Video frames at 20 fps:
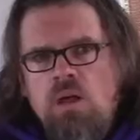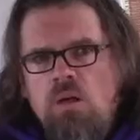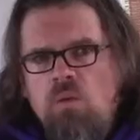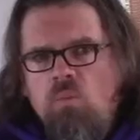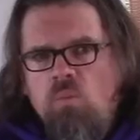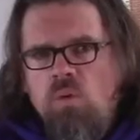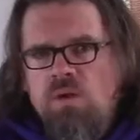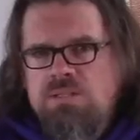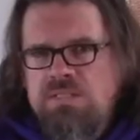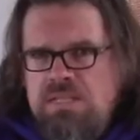
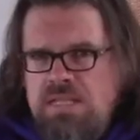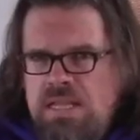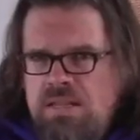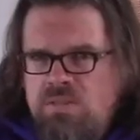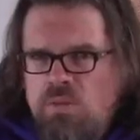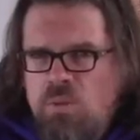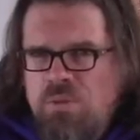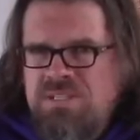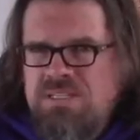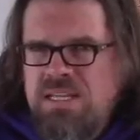What's neat,
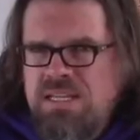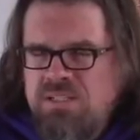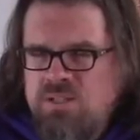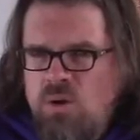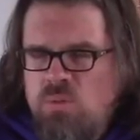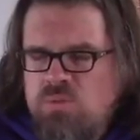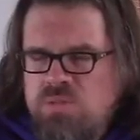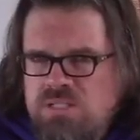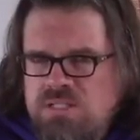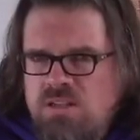though, is they
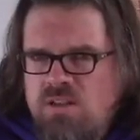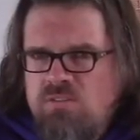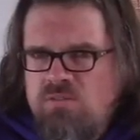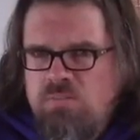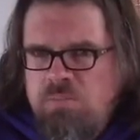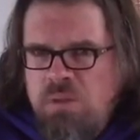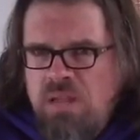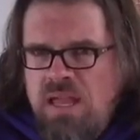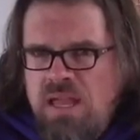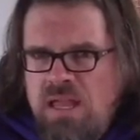don't
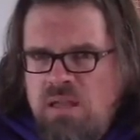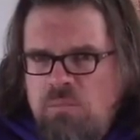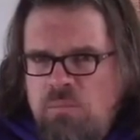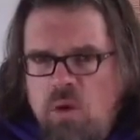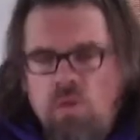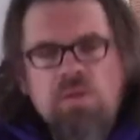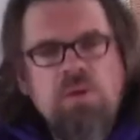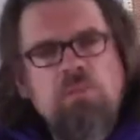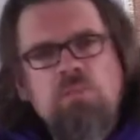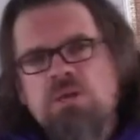self-blame.
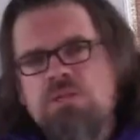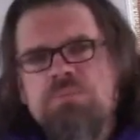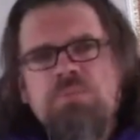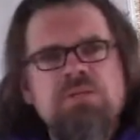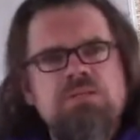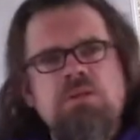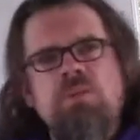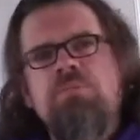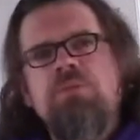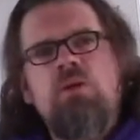Oh, there must be
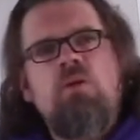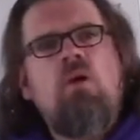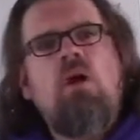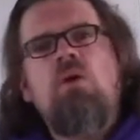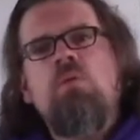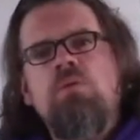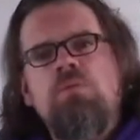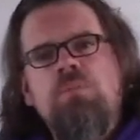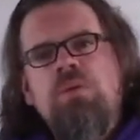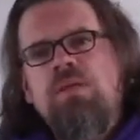something
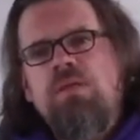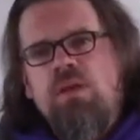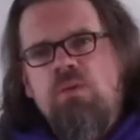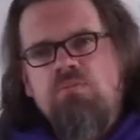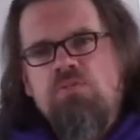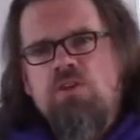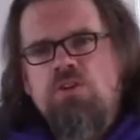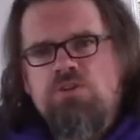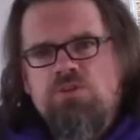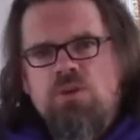wrong with me that I'm
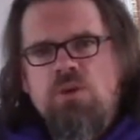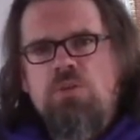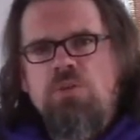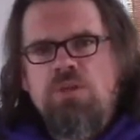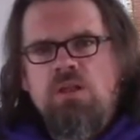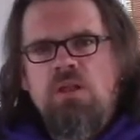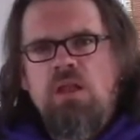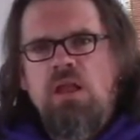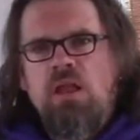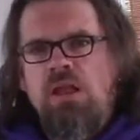frustrated
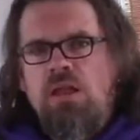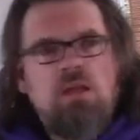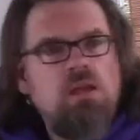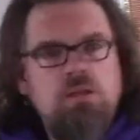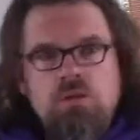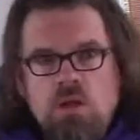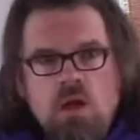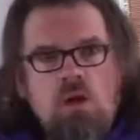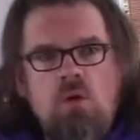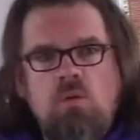with the client.
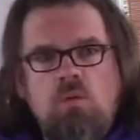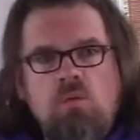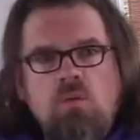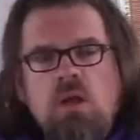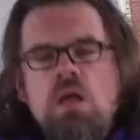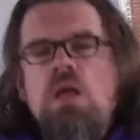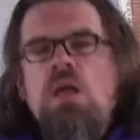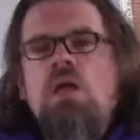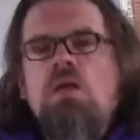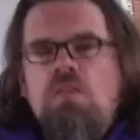No.
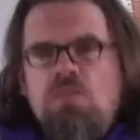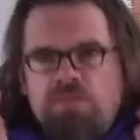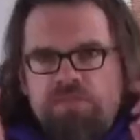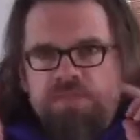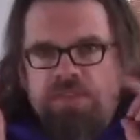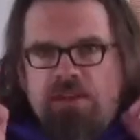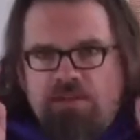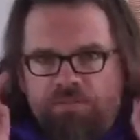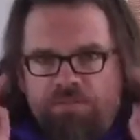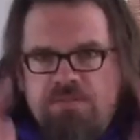
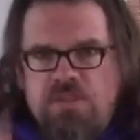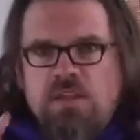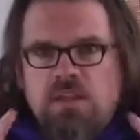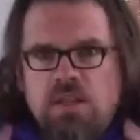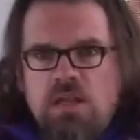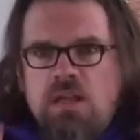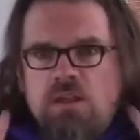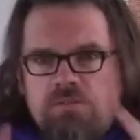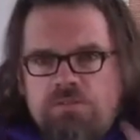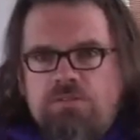The
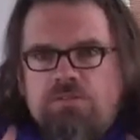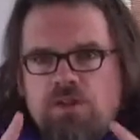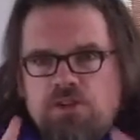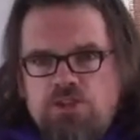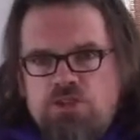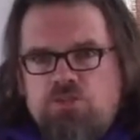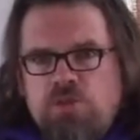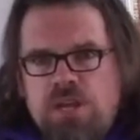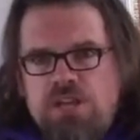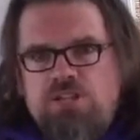feeling of
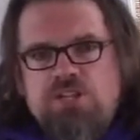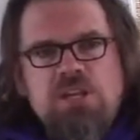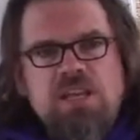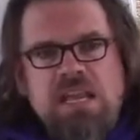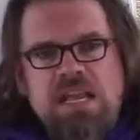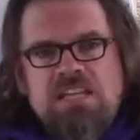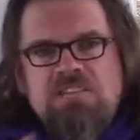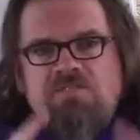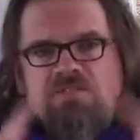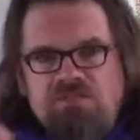
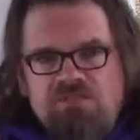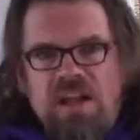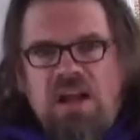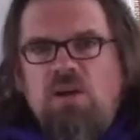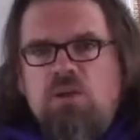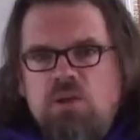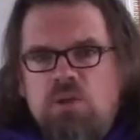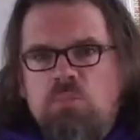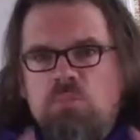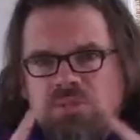frustration is
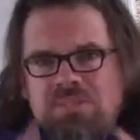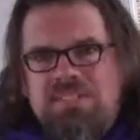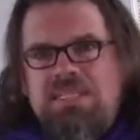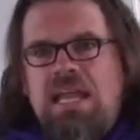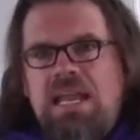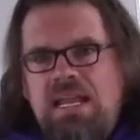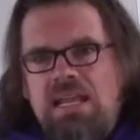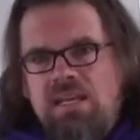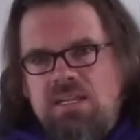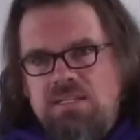valuable
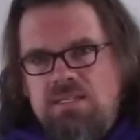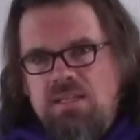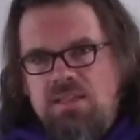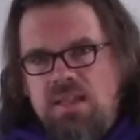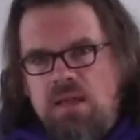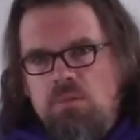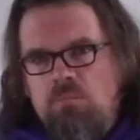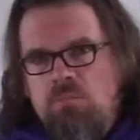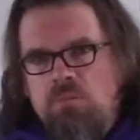data to them.